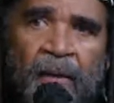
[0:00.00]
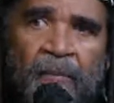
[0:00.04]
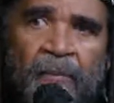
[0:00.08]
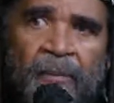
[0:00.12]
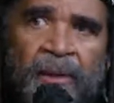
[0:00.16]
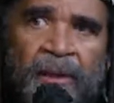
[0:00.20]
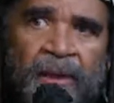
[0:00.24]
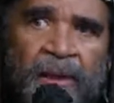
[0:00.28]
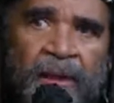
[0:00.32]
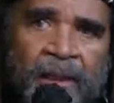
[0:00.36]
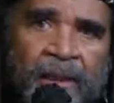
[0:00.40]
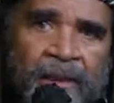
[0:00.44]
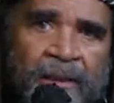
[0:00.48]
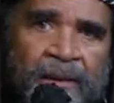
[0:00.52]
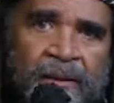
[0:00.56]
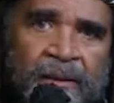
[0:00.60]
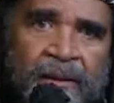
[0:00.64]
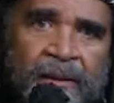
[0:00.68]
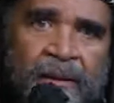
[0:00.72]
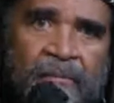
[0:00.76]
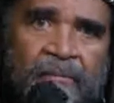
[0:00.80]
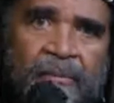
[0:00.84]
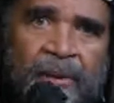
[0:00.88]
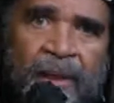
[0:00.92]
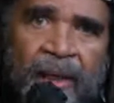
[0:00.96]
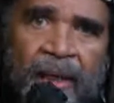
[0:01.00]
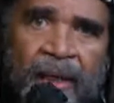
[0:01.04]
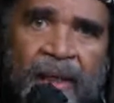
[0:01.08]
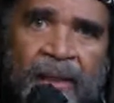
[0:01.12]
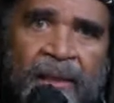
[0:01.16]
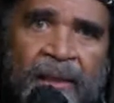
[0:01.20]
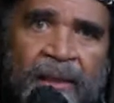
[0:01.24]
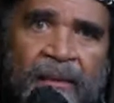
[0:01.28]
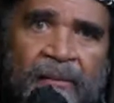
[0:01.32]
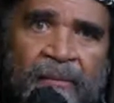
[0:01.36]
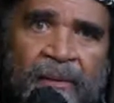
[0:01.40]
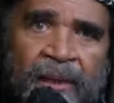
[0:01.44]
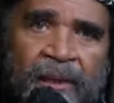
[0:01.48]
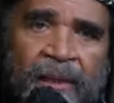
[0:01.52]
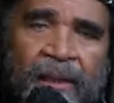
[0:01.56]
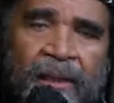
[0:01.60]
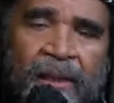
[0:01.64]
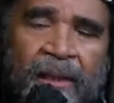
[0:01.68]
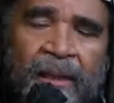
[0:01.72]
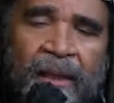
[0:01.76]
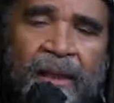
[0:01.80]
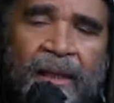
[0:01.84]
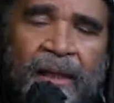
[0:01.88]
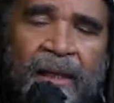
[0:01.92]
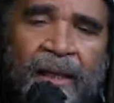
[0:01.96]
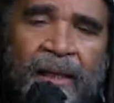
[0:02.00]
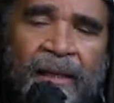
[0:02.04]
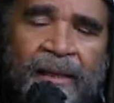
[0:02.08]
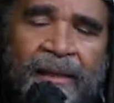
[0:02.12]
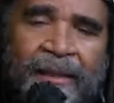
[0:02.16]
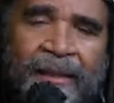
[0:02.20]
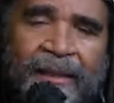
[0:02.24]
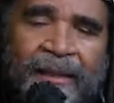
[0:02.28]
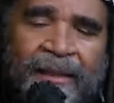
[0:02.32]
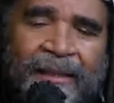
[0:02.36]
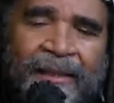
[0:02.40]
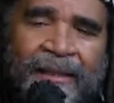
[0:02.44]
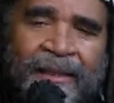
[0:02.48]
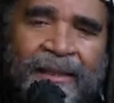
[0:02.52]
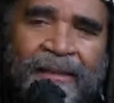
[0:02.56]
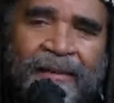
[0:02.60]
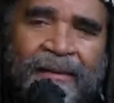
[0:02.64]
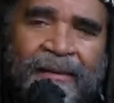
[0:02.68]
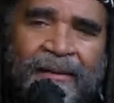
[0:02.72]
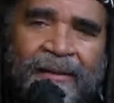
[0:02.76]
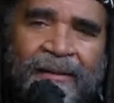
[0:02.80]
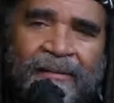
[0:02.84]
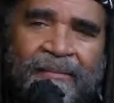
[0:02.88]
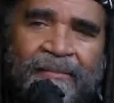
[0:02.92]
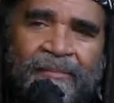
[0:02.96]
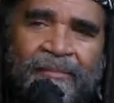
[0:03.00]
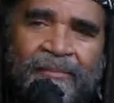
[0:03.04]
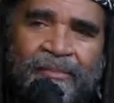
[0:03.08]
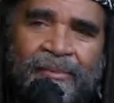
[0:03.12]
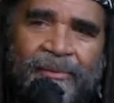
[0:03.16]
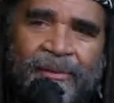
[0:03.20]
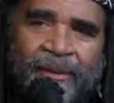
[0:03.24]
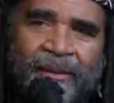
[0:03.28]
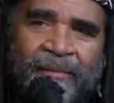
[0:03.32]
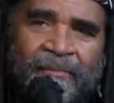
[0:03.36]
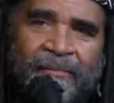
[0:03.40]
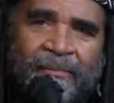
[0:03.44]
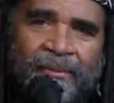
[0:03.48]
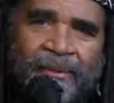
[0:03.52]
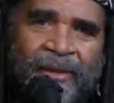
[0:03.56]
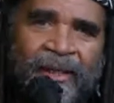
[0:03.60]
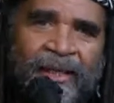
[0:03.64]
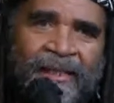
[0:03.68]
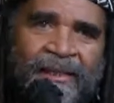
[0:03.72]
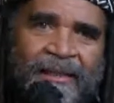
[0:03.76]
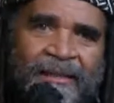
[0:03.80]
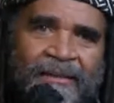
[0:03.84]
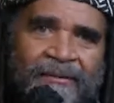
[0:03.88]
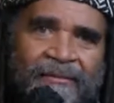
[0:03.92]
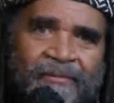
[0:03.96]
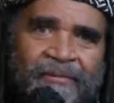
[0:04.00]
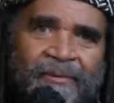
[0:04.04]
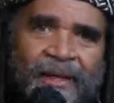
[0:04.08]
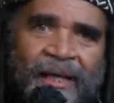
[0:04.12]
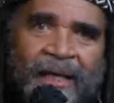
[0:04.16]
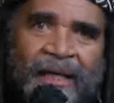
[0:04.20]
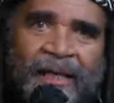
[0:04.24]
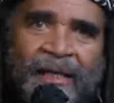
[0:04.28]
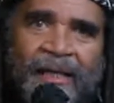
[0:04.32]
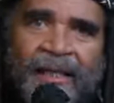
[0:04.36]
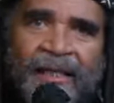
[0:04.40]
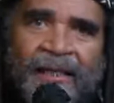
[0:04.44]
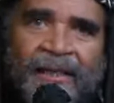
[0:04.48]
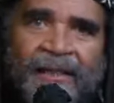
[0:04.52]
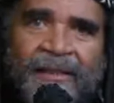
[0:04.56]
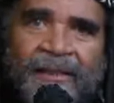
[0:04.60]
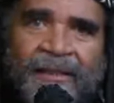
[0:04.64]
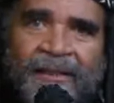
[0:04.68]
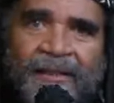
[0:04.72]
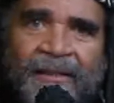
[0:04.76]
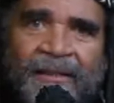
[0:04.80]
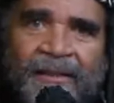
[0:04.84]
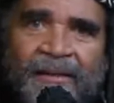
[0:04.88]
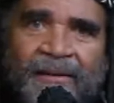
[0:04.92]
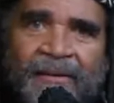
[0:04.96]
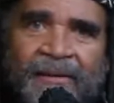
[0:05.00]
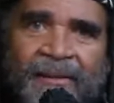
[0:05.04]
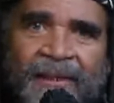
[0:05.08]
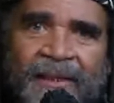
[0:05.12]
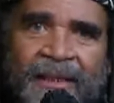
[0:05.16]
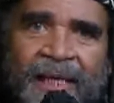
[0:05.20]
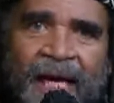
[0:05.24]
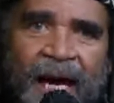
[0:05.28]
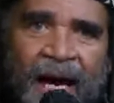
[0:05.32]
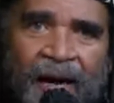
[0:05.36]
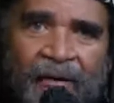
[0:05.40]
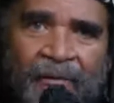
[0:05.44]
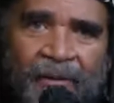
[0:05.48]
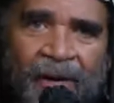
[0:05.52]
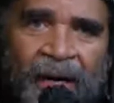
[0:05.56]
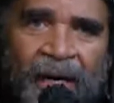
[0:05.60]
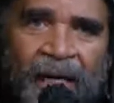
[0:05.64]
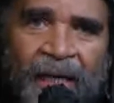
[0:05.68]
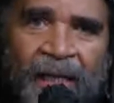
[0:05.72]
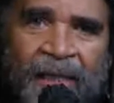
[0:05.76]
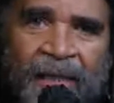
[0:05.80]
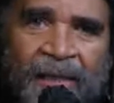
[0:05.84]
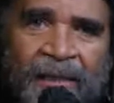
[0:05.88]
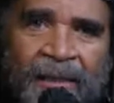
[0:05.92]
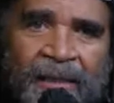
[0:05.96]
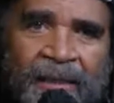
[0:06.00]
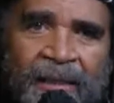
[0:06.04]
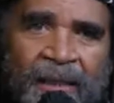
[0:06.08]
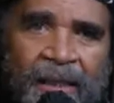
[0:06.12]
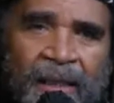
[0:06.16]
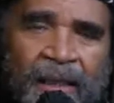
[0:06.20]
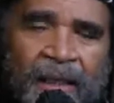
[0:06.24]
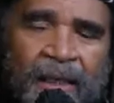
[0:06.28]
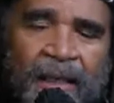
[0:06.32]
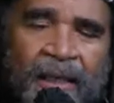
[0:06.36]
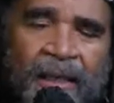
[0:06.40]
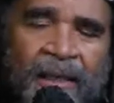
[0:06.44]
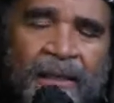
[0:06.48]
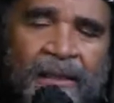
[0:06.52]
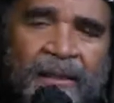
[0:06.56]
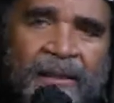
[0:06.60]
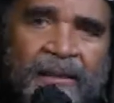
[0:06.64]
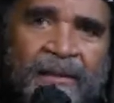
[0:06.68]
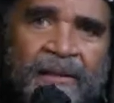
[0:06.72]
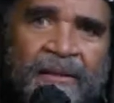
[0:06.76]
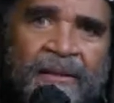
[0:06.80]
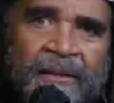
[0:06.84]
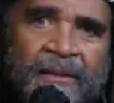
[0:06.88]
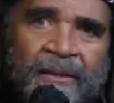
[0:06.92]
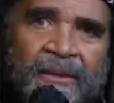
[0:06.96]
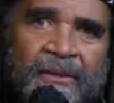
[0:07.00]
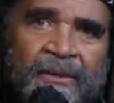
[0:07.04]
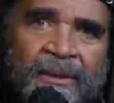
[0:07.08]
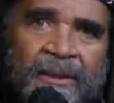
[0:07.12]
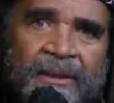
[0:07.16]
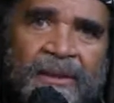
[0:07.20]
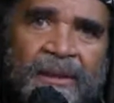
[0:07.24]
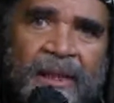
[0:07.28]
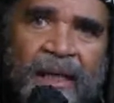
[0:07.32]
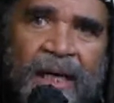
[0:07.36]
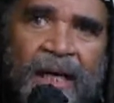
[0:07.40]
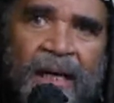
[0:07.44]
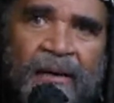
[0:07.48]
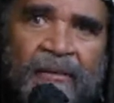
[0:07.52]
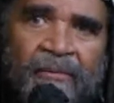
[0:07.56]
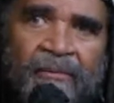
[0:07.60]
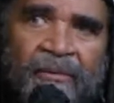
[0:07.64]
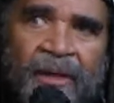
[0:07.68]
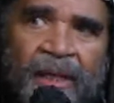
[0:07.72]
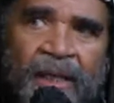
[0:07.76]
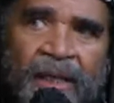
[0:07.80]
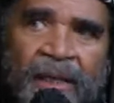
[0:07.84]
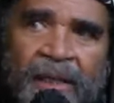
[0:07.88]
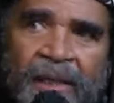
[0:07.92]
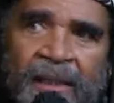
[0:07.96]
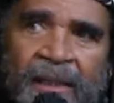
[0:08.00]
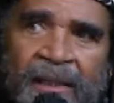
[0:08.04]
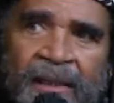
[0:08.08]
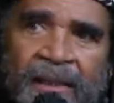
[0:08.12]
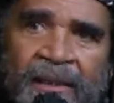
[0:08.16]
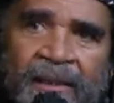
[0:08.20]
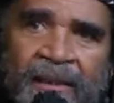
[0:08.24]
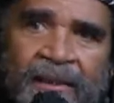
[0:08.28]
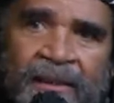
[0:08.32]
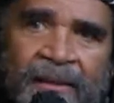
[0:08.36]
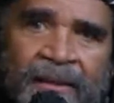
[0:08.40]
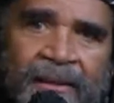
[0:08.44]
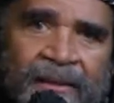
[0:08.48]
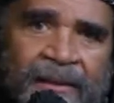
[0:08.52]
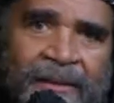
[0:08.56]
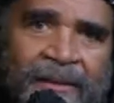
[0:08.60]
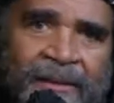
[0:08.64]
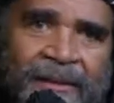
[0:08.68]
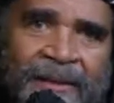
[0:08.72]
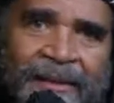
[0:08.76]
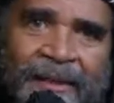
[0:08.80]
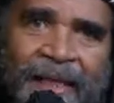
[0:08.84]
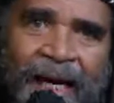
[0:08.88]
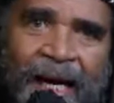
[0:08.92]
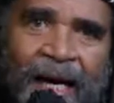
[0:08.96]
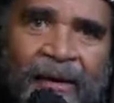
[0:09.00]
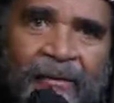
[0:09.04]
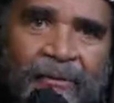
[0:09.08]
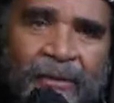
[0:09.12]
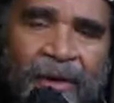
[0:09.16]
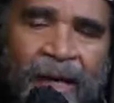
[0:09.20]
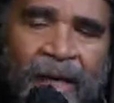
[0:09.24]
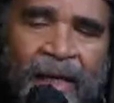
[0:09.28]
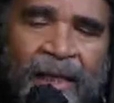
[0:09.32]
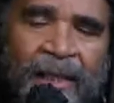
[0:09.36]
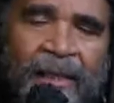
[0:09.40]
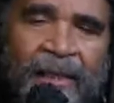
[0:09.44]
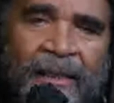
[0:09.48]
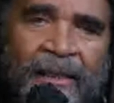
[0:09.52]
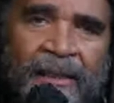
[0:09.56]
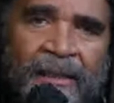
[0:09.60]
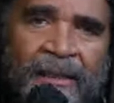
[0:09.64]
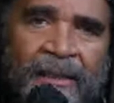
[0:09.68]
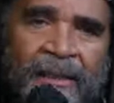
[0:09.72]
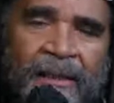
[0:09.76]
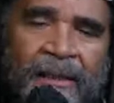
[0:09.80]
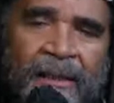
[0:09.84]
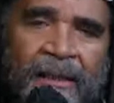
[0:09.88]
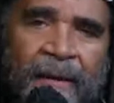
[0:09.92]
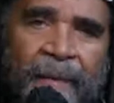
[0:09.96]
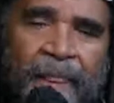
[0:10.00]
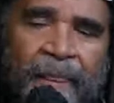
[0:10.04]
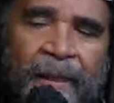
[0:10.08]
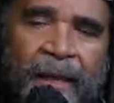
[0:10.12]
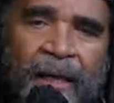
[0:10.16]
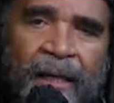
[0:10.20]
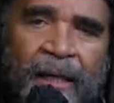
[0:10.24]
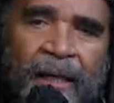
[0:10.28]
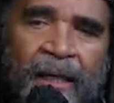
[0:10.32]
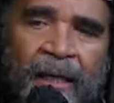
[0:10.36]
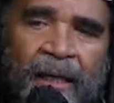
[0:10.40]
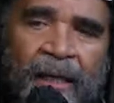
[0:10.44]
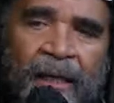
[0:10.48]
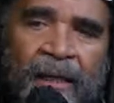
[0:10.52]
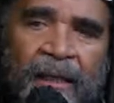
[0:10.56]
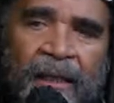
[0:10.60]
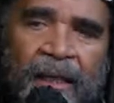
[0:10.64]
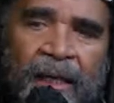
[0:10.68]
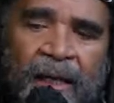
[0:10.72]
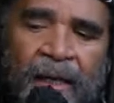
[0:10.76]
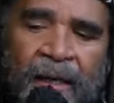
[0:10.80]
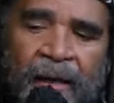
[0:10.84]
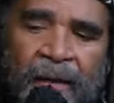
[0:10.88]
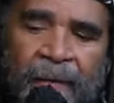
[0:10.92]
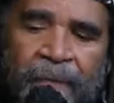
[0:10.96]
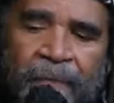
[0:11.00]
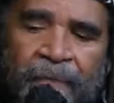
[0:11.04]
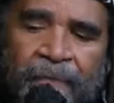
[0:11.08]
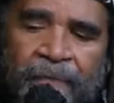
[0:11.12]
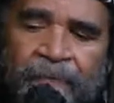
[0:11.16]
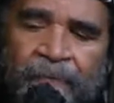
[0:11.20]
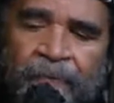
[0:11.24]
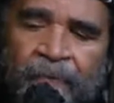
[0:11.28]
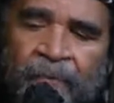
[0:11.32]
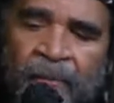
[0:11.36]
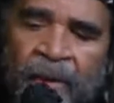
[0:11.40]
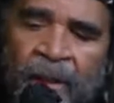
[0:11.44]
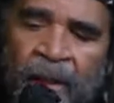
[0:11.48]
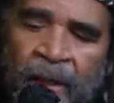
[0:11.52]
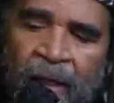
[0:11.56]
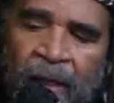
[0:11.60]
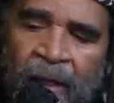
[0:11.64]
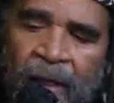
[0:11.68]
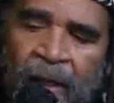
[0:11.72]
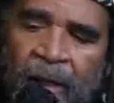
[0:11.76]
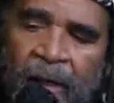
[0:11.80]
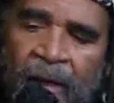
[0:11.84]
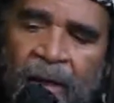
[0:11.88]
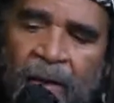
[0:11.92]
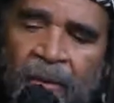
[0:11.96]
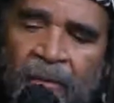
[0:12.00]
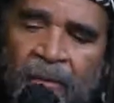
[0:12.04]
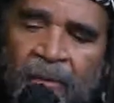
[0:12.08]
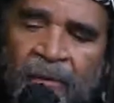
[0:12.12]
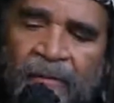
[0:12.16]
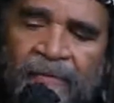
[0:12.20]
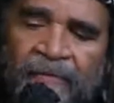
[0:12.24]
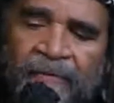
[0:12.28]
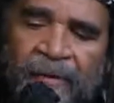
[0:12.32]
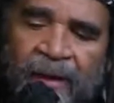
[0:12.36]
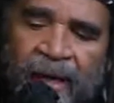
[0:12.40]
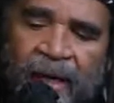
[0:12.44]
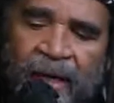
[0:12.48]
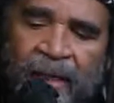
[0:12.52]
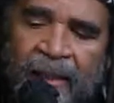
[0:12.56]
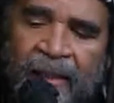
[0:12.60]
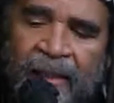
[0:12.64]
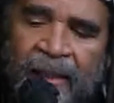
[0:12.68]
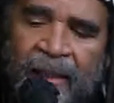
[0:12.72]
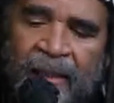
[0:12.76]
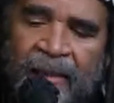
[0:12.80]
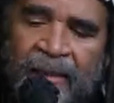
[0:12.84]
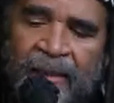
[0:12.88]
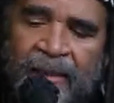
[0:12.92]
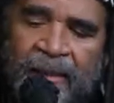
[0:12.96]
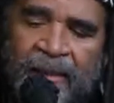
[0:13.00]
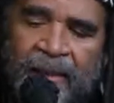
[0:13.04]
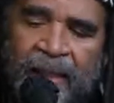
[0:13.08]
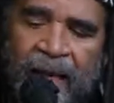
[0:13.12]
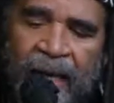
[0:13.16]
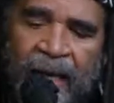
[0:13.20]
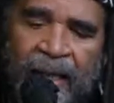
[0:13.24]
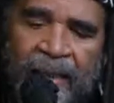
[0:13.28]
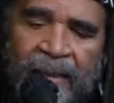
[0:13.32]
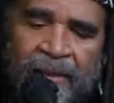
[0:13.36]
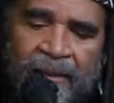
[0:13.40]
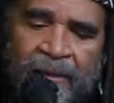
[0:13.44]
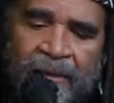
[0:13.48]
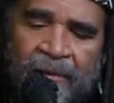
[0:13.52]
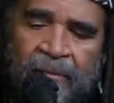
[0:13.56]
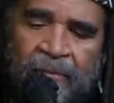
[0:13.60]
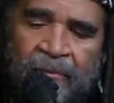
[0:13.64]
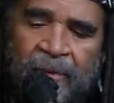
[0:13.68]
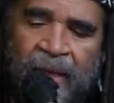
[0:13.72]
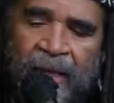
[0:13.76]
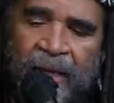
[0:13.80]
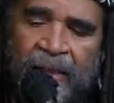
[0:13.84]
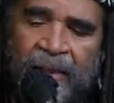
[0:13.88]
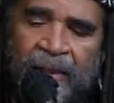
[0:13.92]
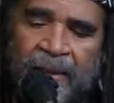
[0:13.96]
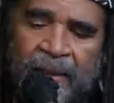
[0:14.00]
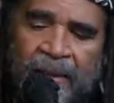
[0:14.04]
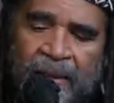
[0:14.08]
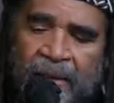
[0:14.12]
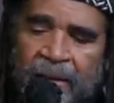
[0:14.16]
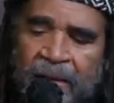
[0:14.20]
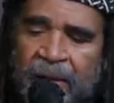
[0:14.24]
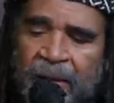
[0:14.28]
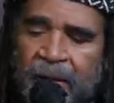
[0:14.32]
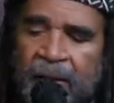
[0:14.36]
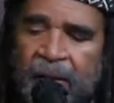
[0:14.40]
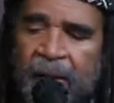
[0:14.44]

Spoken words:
Because of the pandemic, the depression rate is skyrocketed, the suicide rate is skyrocketed, and we find that this ascaranda,